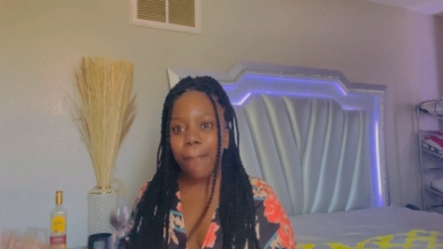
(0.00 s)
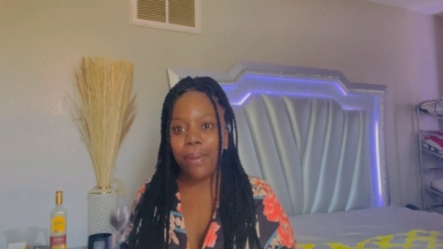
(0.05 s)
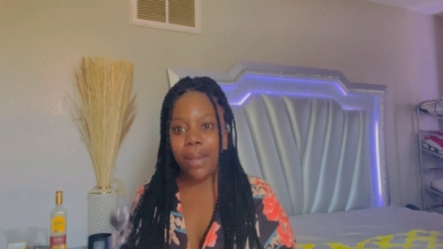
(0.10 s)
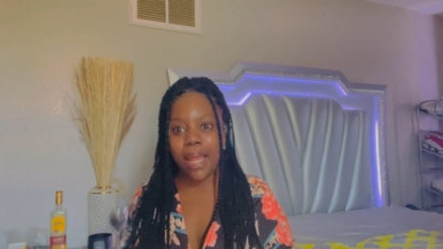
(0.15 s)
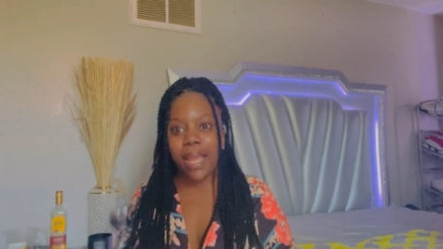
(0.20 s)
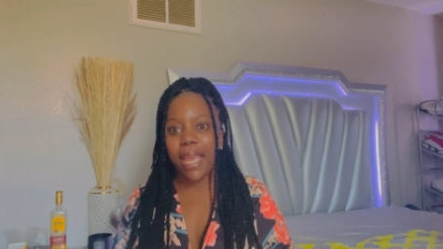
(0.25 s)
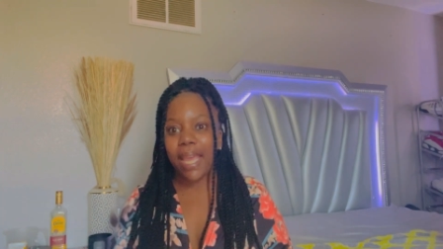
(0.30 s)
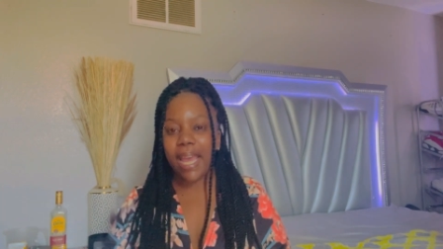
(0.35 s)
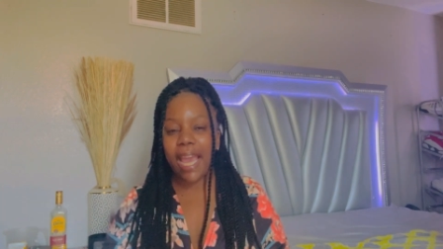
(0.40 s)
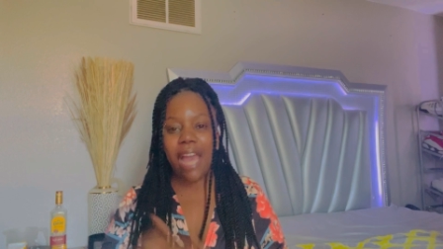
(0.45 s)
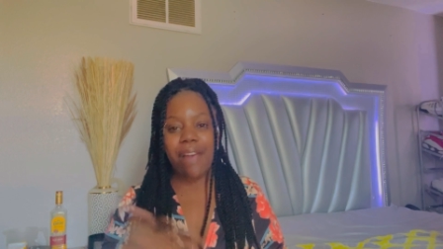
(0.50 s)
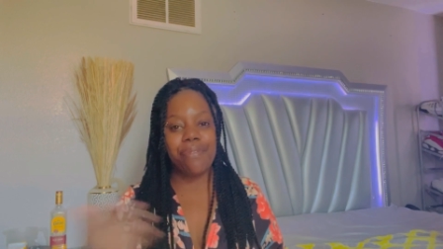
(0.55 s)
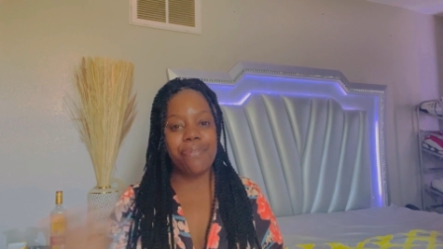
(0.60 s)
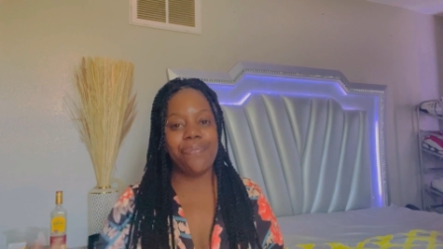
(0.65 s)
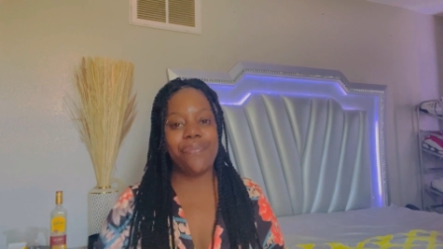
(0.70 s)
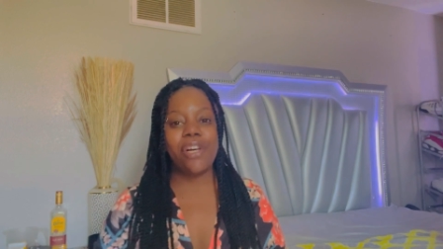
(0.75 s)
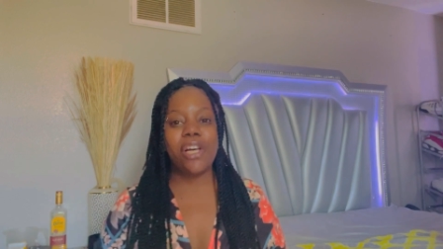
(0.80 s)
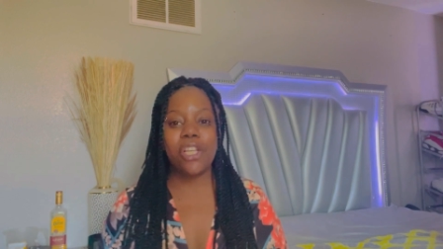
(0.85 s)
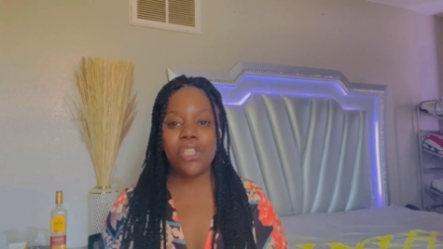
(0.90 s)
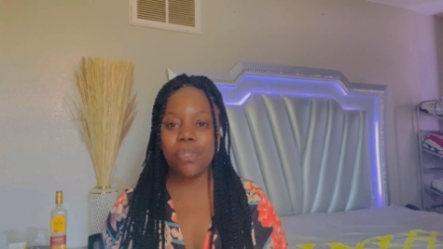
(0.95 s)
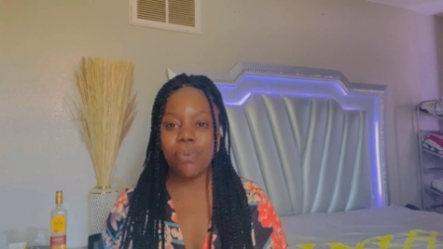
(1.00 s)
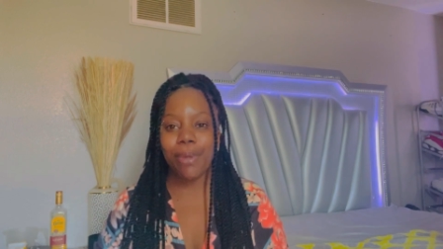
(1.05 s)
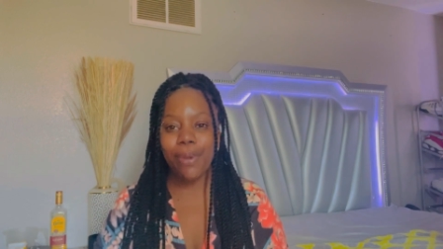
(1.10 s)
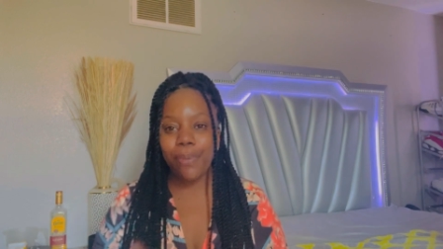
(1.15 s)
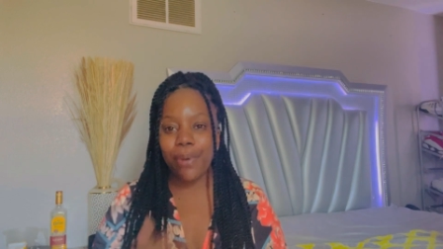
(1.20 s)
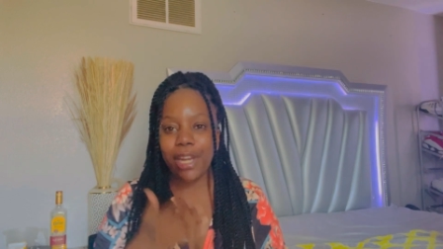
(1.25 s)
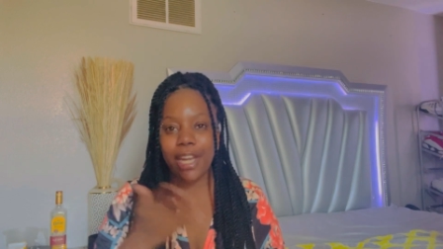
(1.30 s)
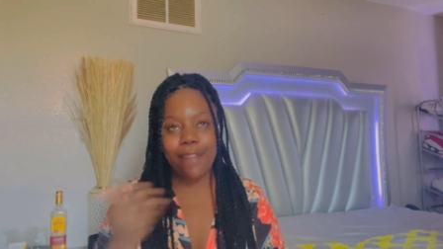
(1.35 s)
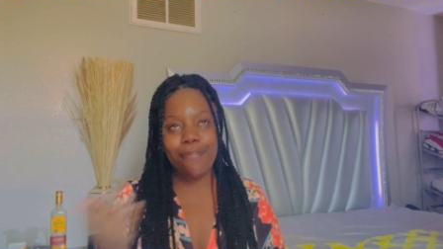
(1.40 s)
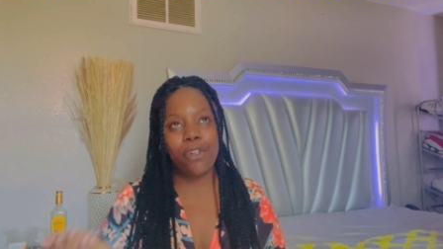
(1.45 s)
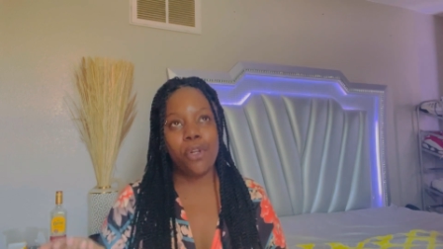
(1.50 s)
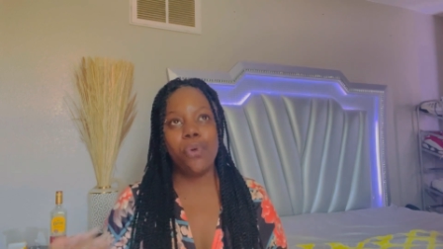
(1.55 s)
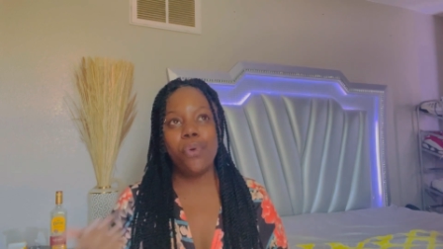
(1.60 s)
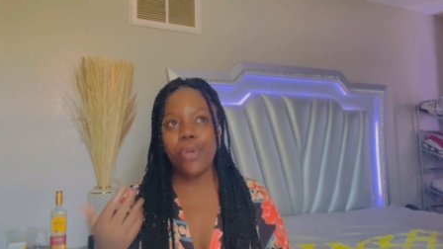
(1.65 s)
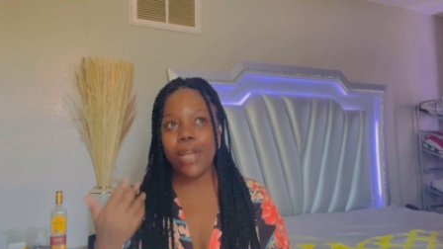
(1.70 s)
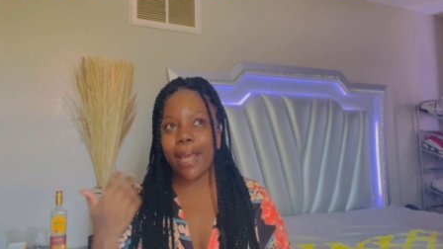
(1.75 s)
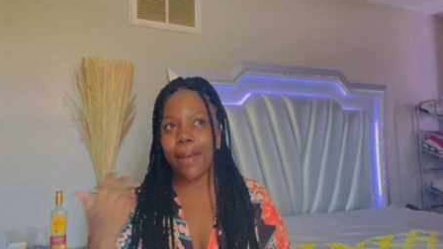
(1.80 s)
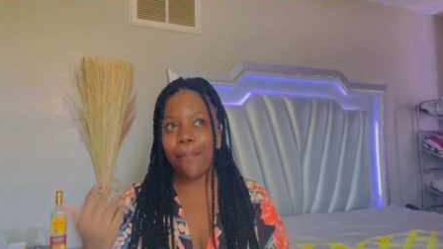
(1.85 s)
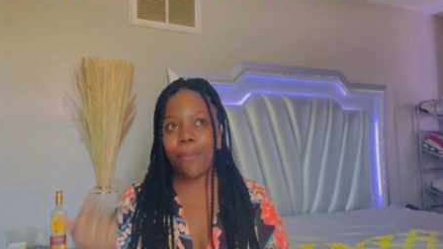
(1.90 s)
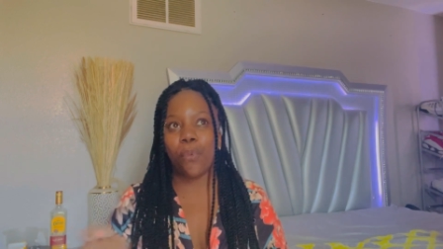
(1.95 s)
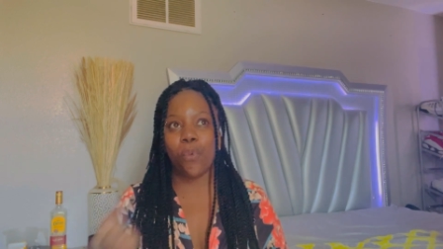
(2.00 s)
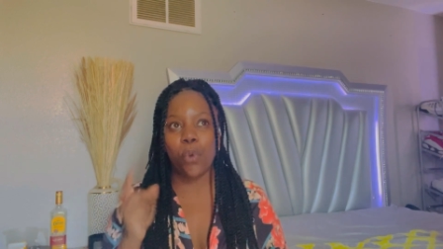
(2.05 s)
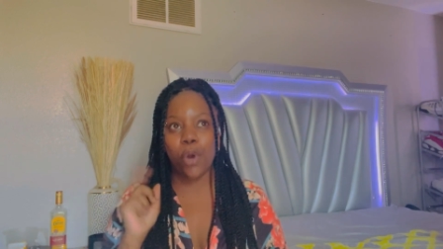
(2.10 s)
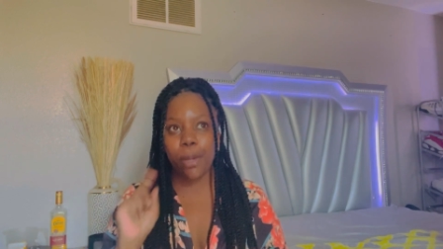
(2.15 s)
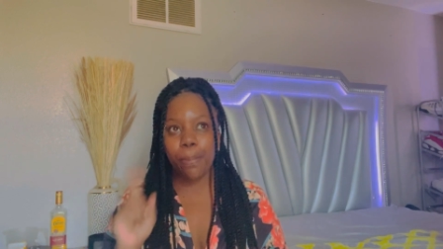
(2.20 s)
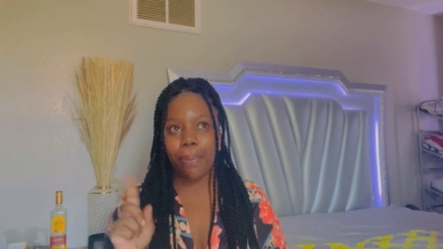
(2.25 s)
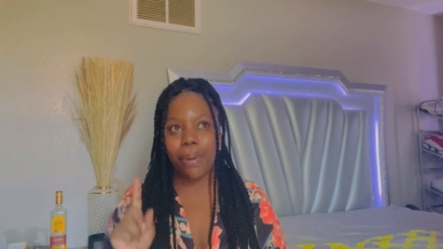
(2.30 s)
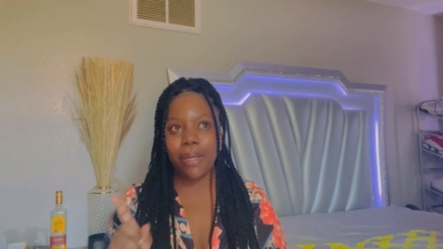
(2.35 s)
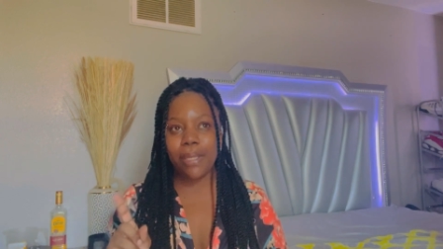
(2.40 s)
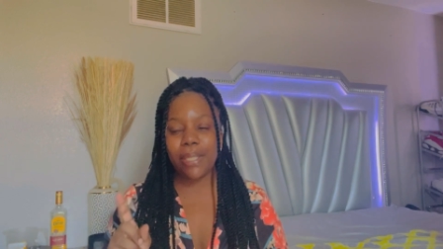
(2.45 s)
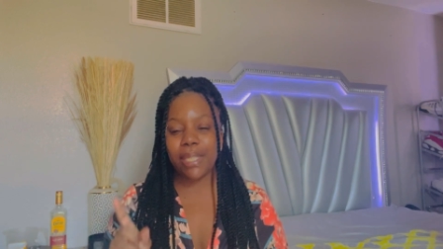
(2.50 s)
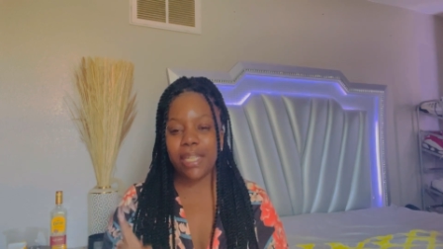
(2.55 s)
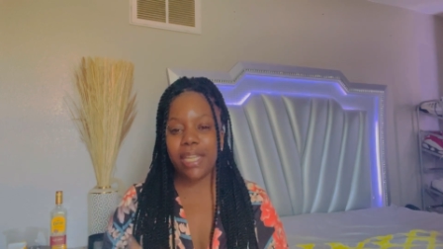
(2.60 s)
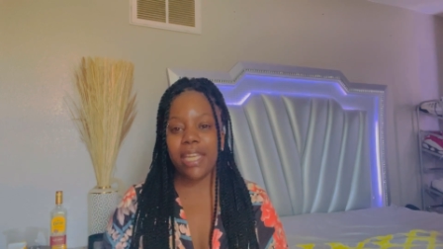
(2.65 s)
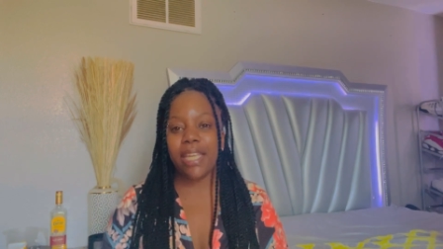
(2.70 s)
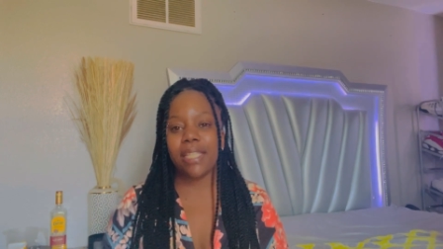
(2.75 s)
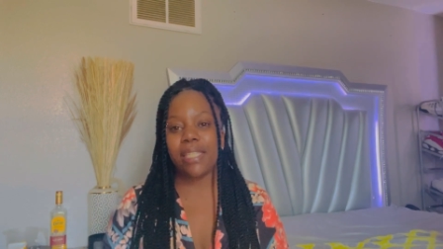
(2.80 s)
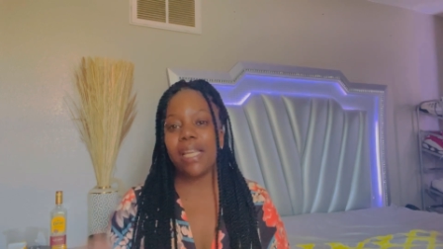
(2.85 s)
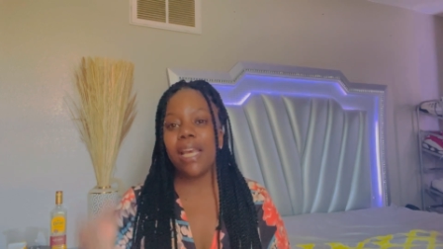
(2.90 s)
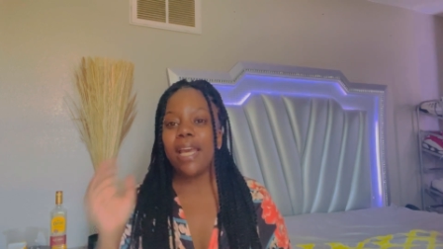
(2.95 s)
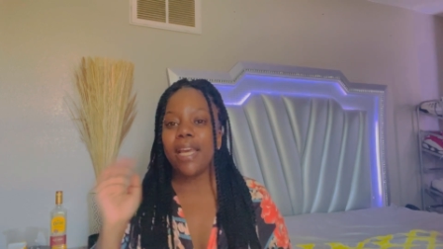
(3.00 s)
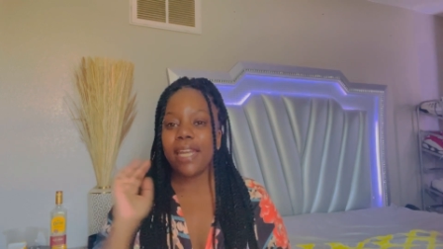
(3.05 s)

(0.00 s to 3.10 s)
playing having fun so we wouldn't ever know who that one person is